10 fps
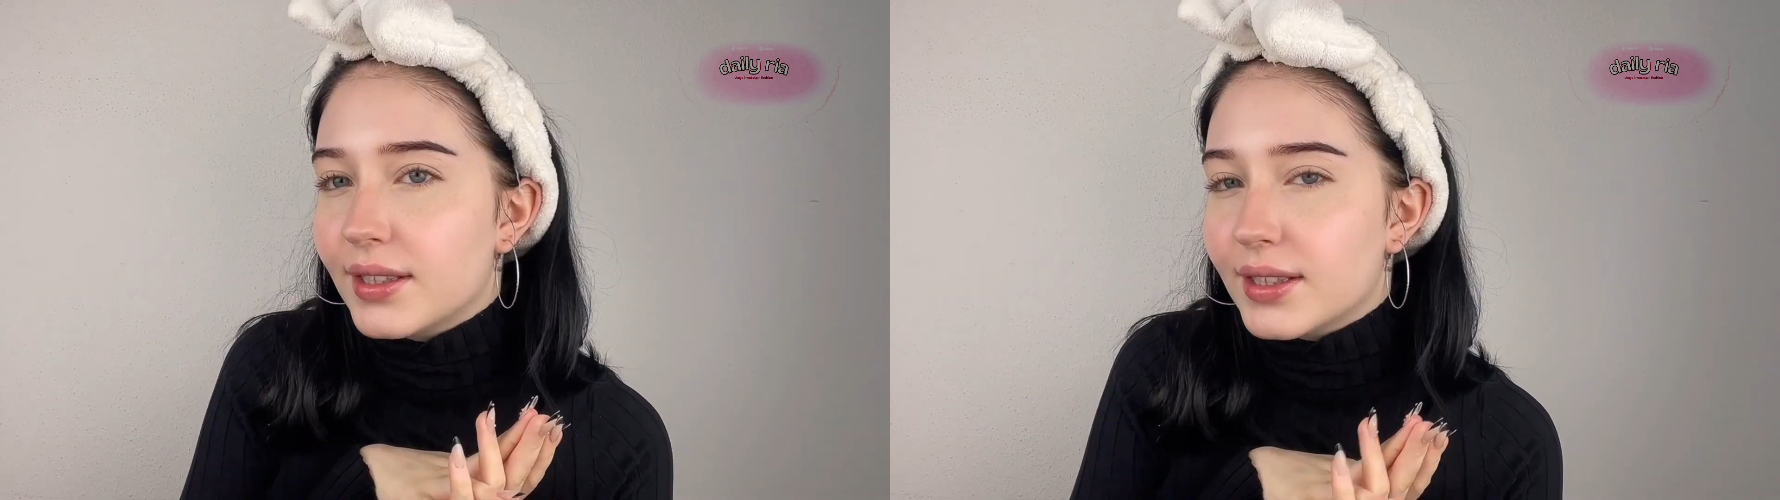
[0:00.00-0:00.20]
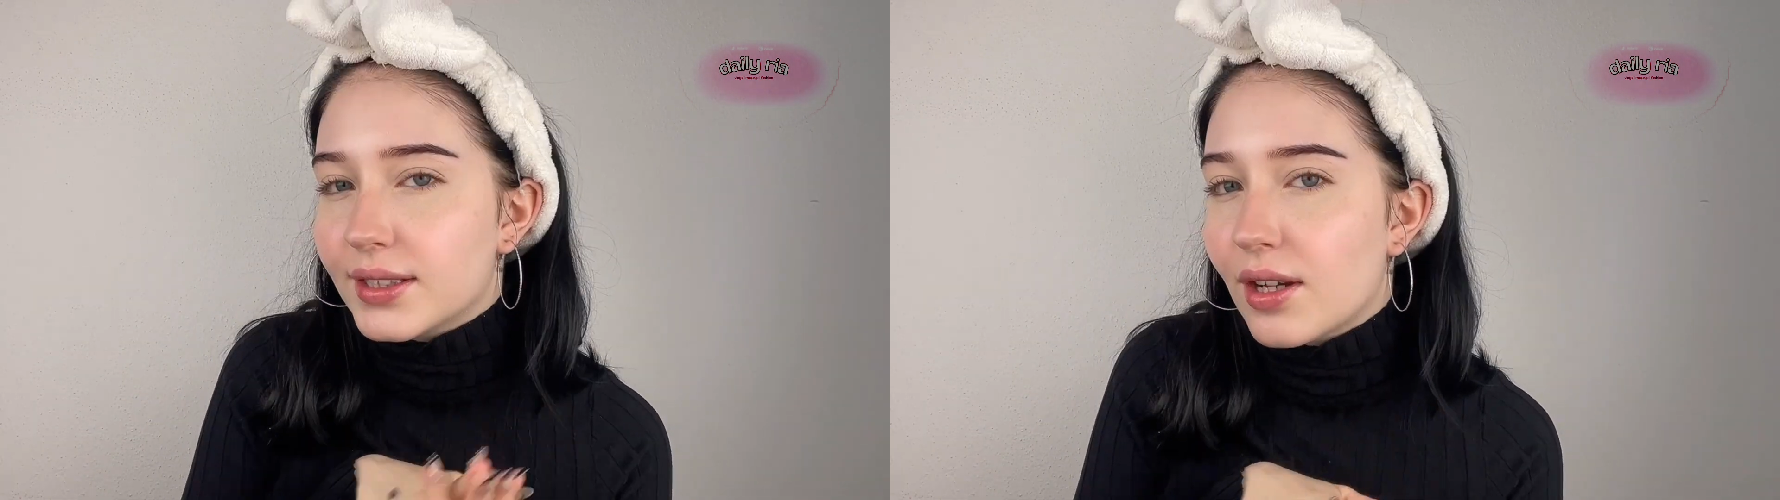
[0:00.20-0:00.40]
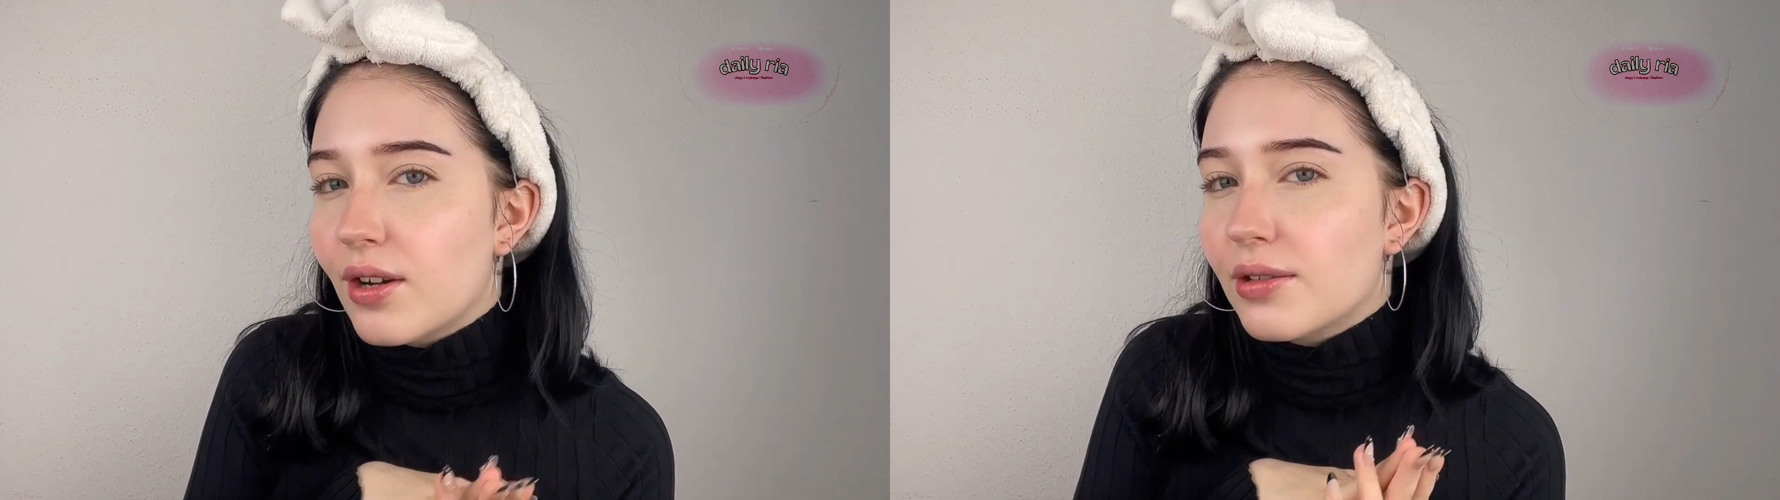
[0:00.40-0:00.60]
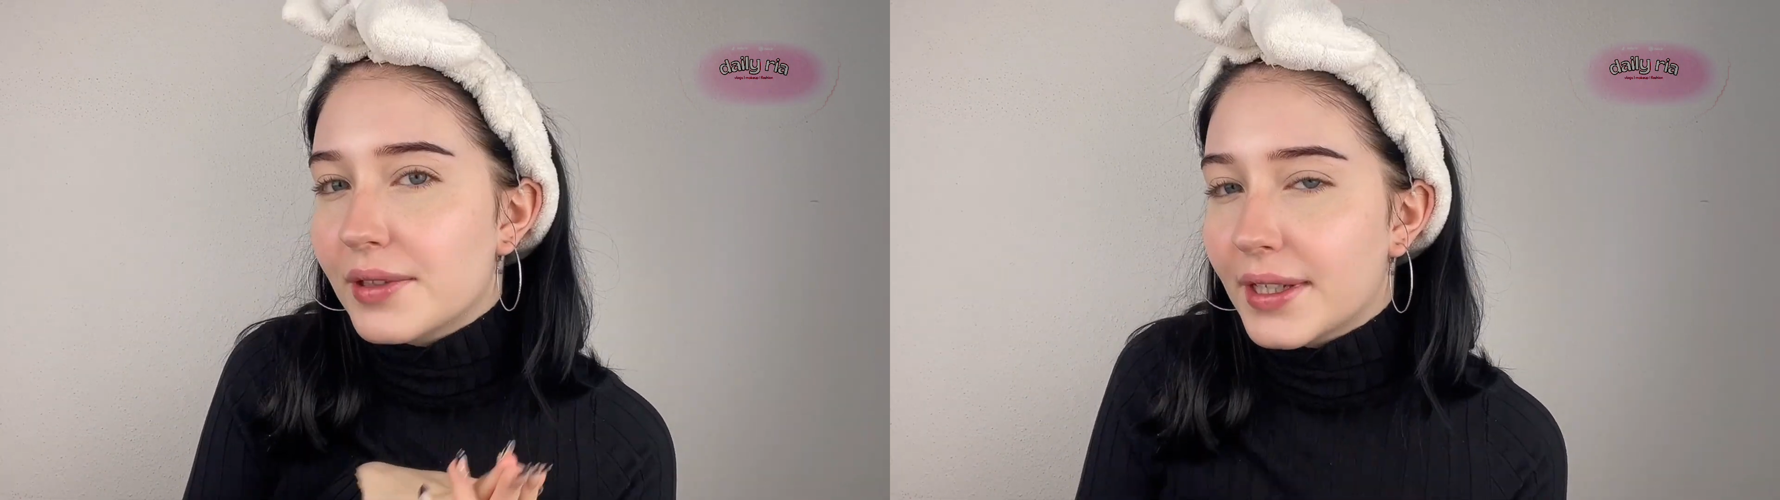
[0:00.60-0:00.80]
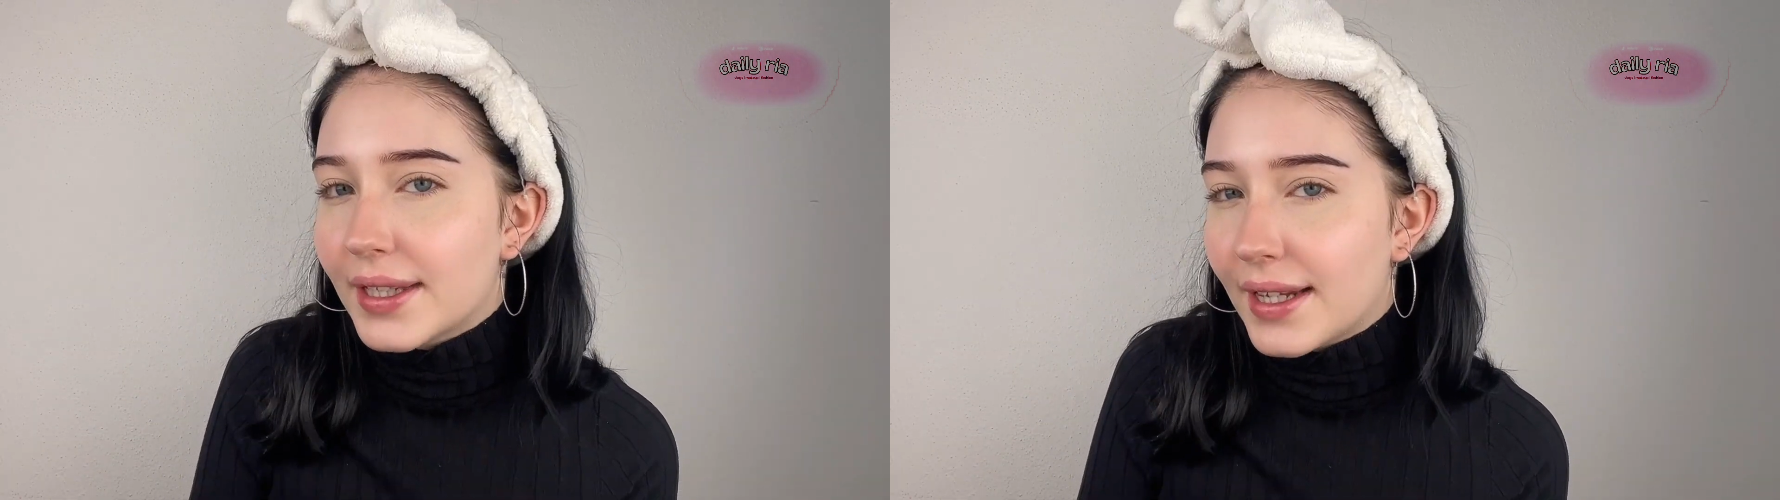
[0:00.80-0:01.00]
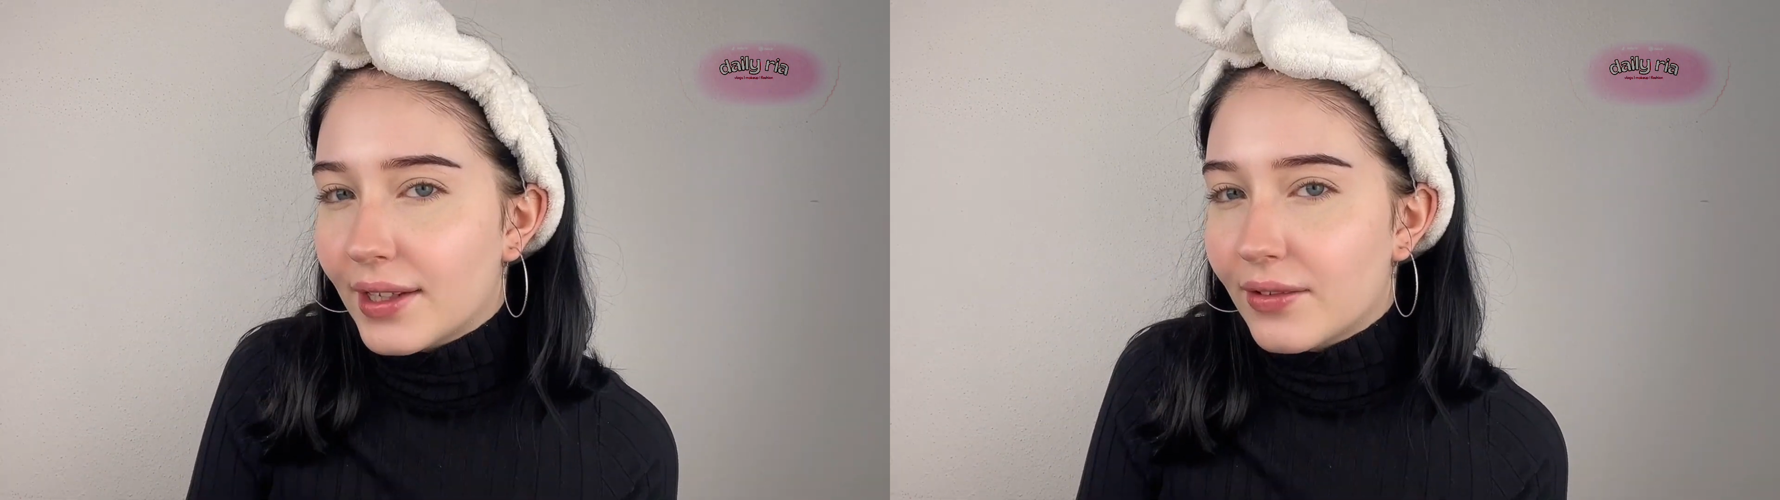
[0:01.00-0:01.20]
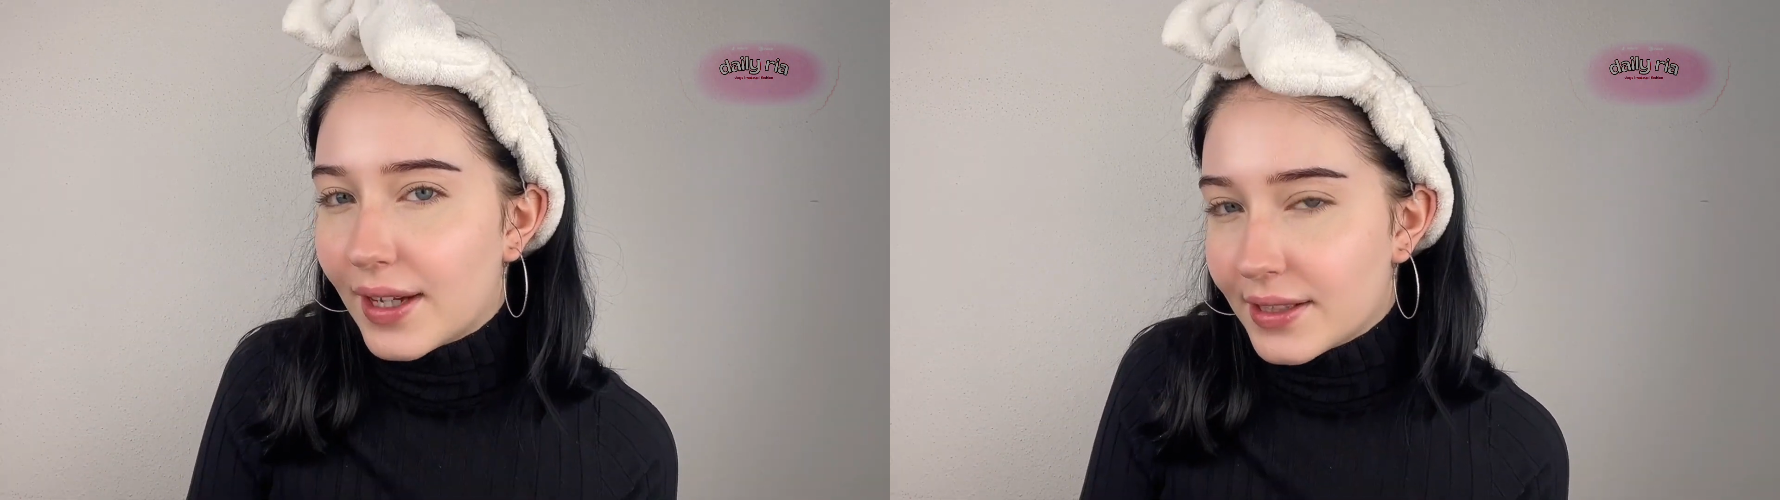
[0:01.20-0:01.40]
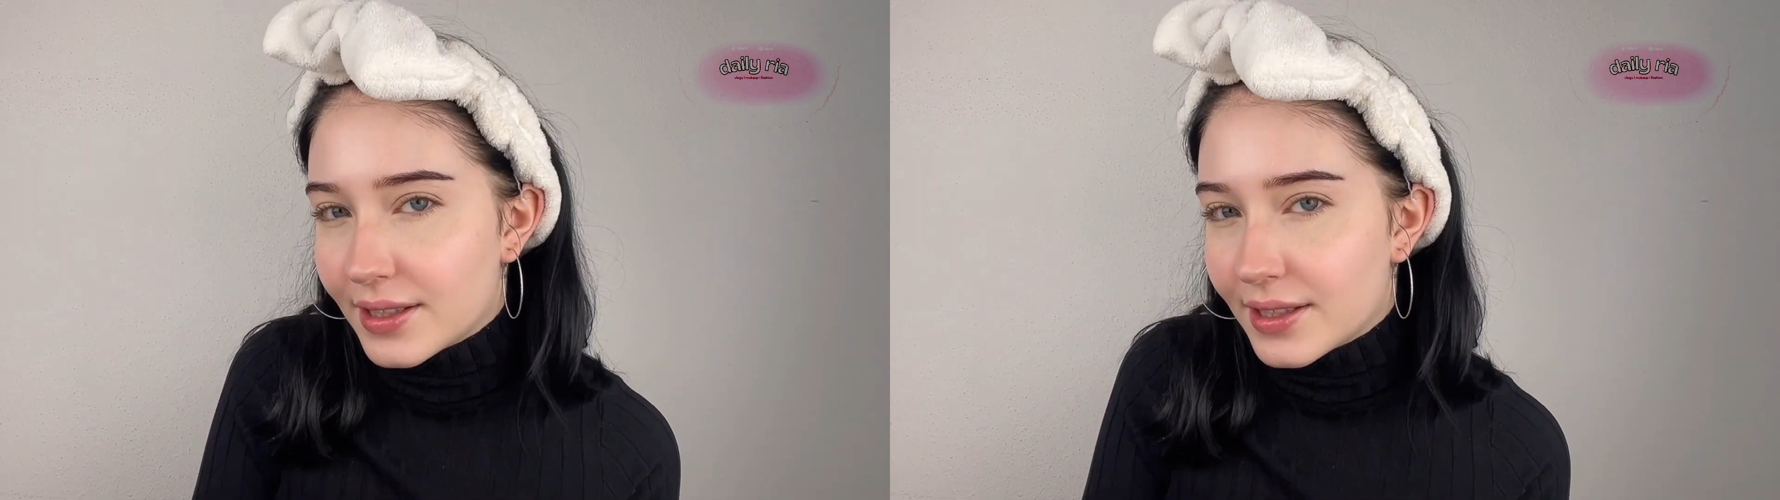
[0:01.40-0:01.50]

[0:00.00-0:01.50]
so we are getting right